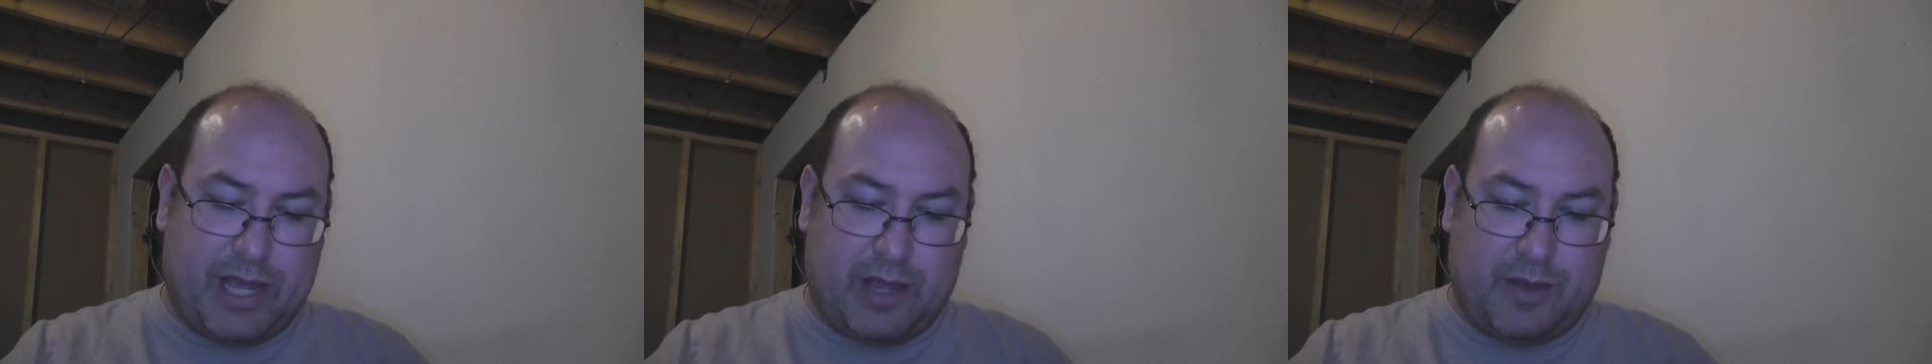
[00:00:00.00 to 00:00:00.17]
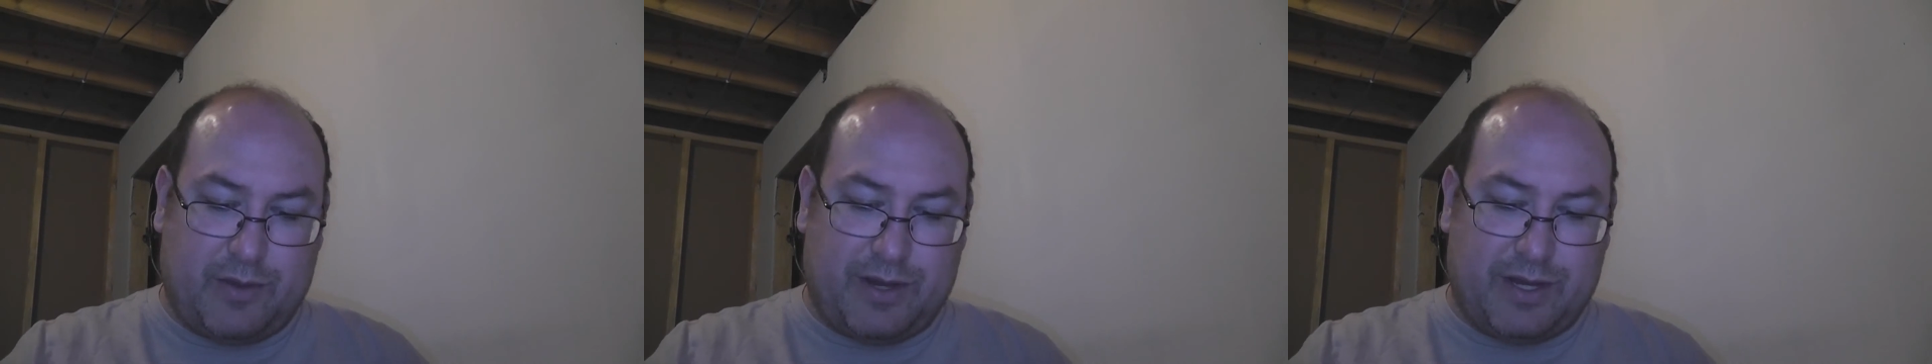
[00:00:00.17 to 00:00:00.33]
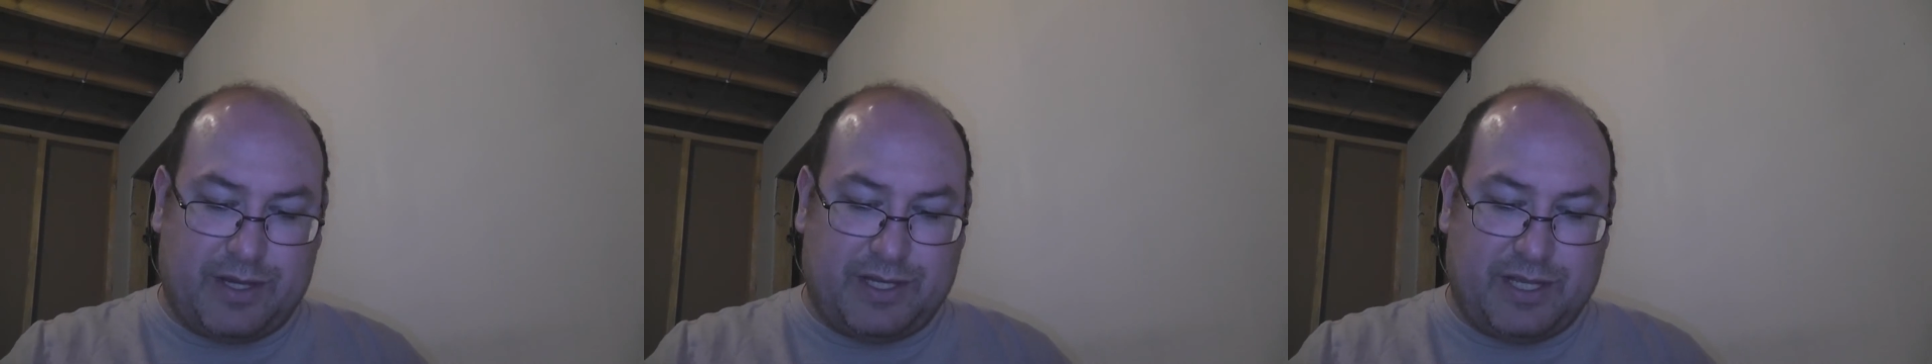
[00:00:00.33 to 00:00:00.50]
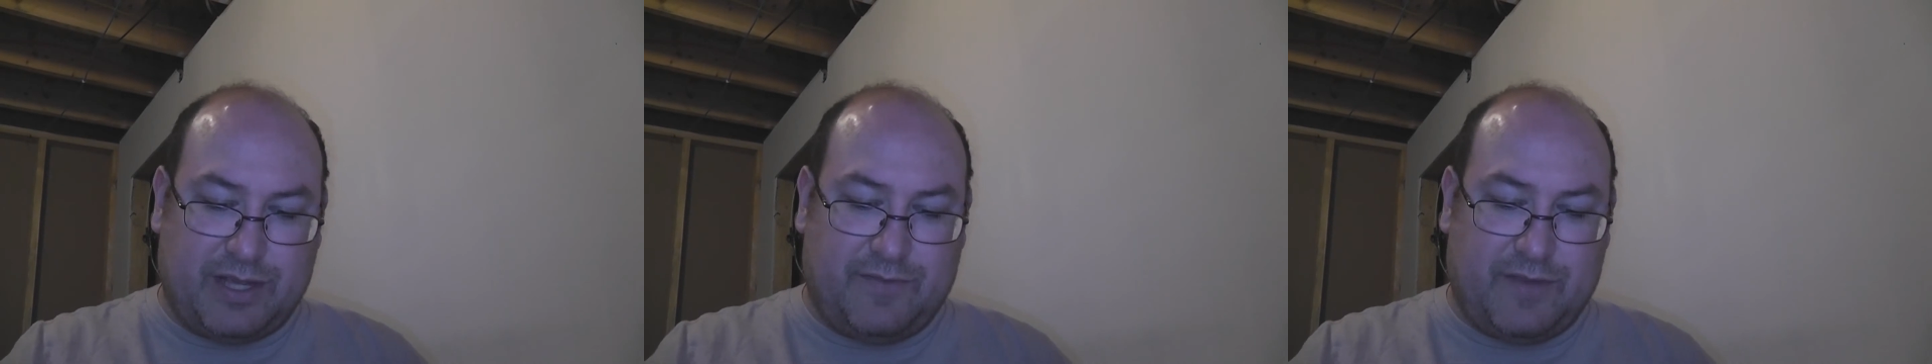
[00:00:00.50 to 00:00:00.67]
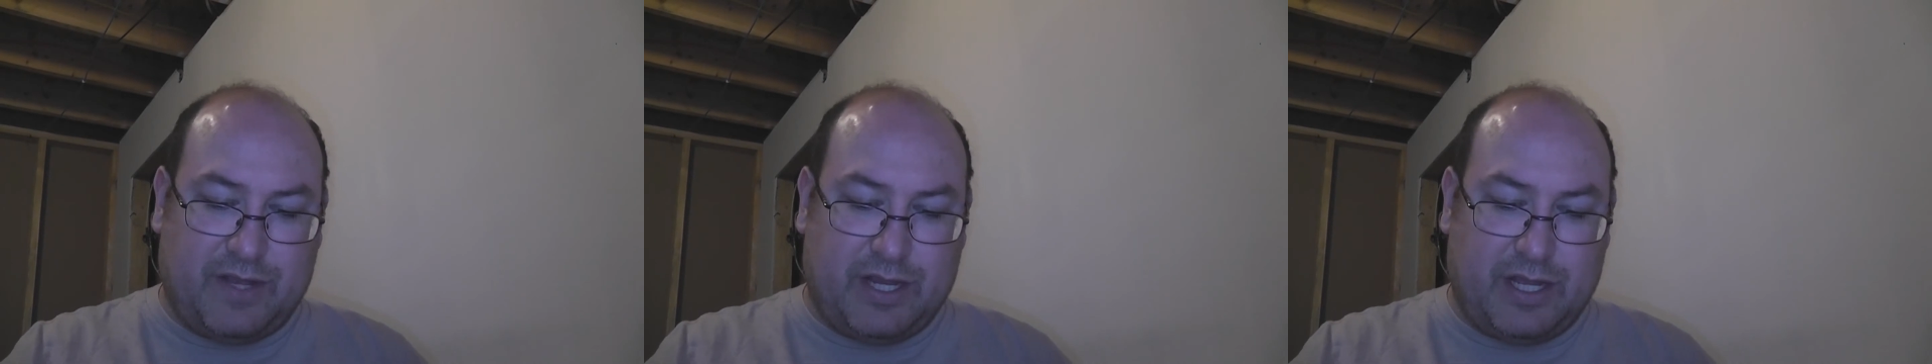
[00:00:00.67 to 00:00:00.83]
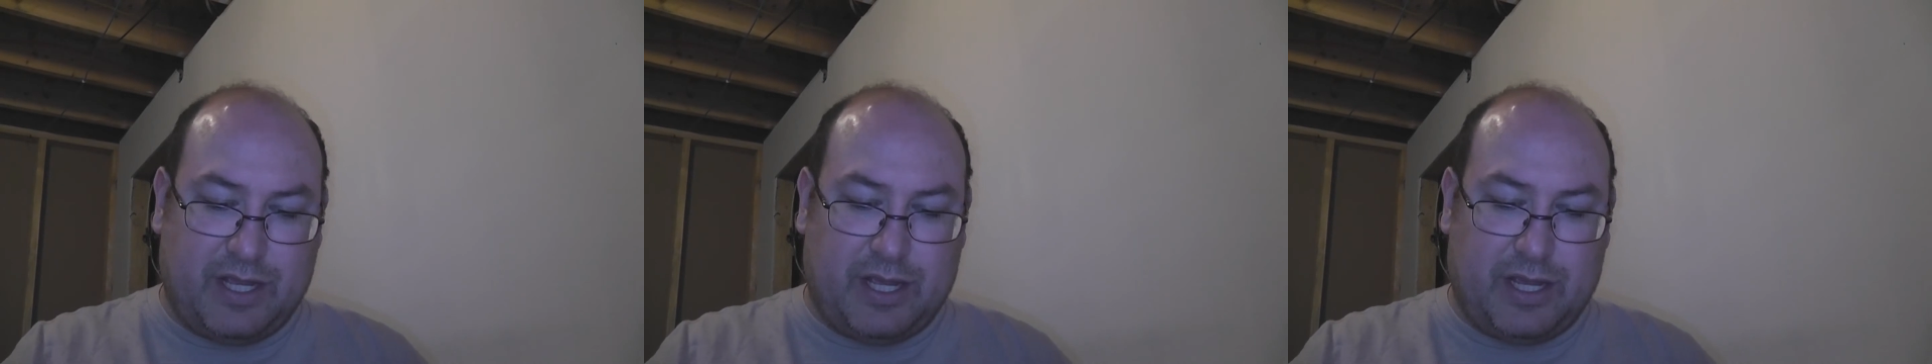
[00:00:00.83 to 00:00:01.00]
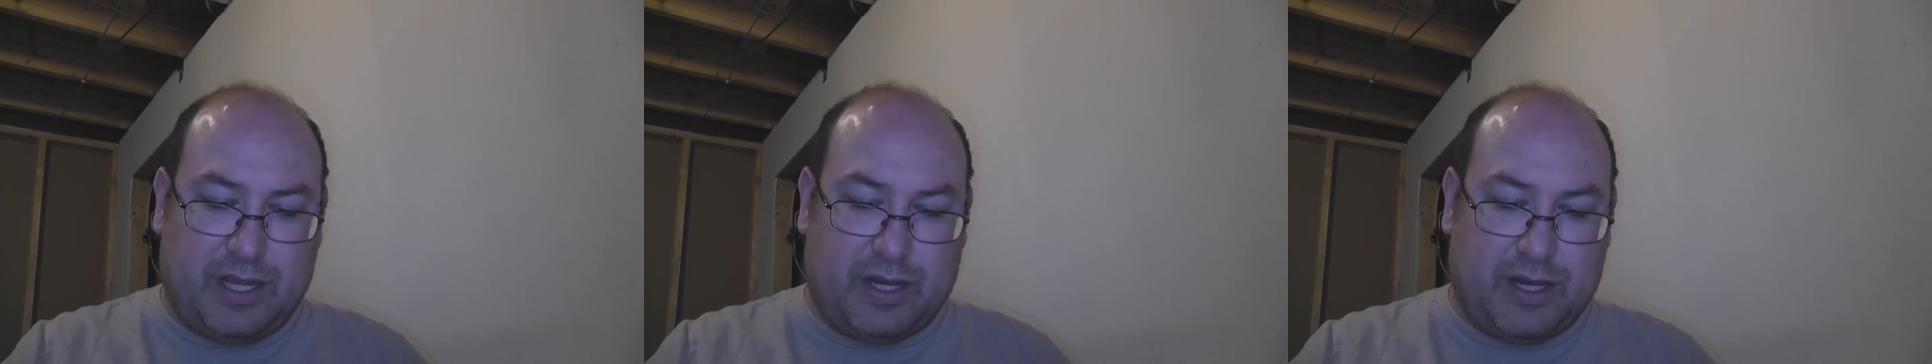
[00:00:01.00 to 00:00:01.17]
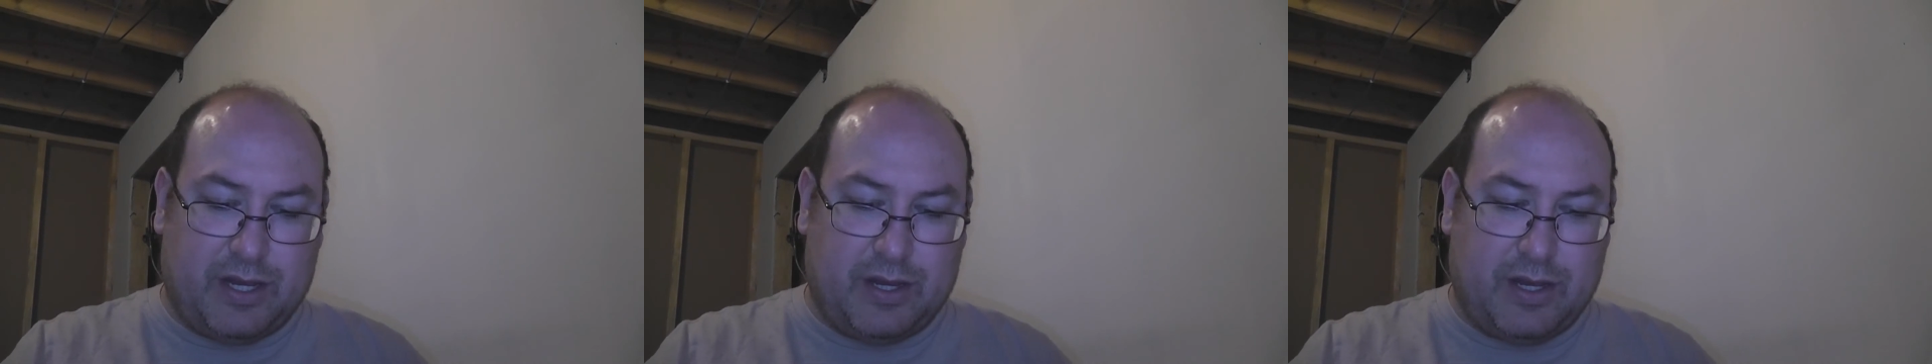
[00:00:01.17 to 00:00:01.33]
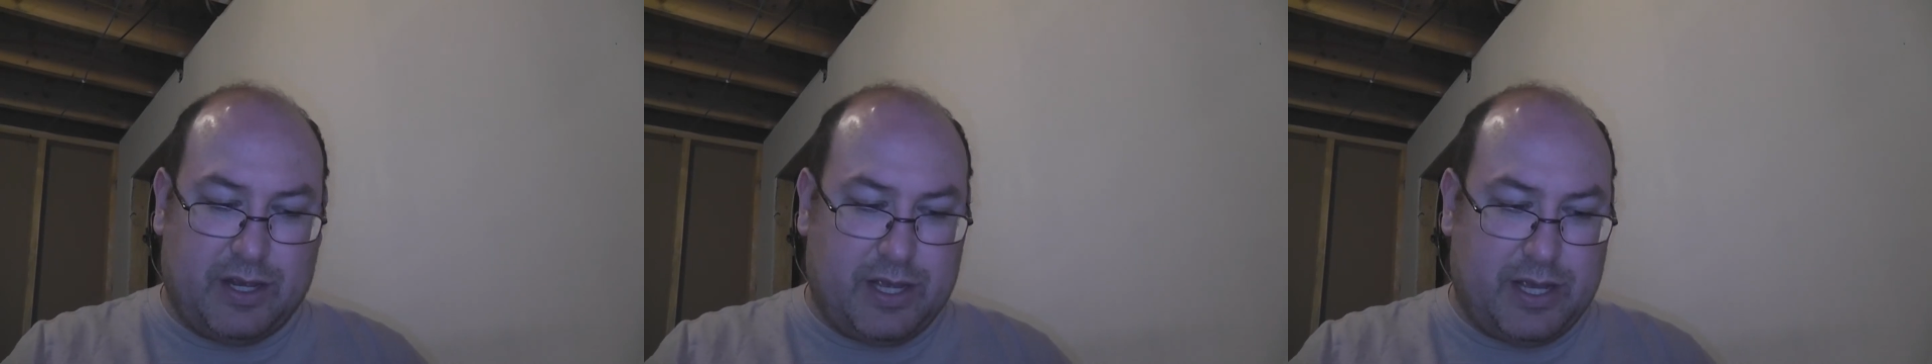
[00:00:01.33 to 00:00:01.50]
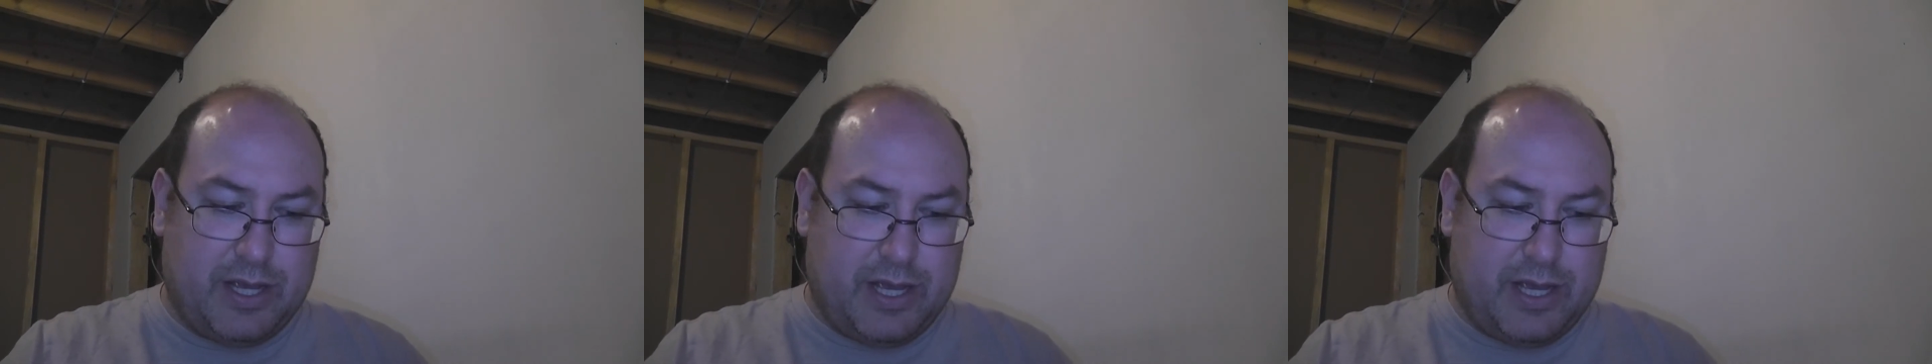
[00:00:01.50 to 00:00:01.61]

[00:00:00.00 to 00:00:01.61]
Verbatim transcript: and a DVD here,